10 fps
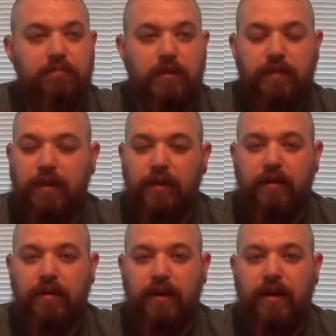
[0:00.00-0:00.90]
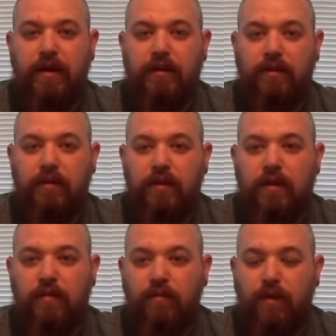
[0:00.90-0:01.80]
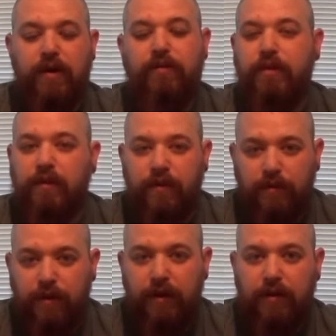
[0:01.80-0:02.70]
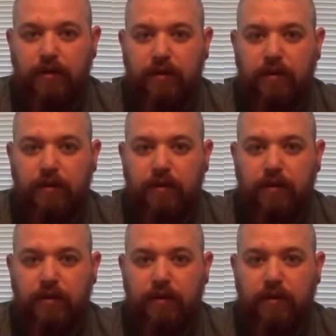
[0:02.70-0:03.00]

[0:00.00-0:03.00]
the middle of the night, while you're in a hurry,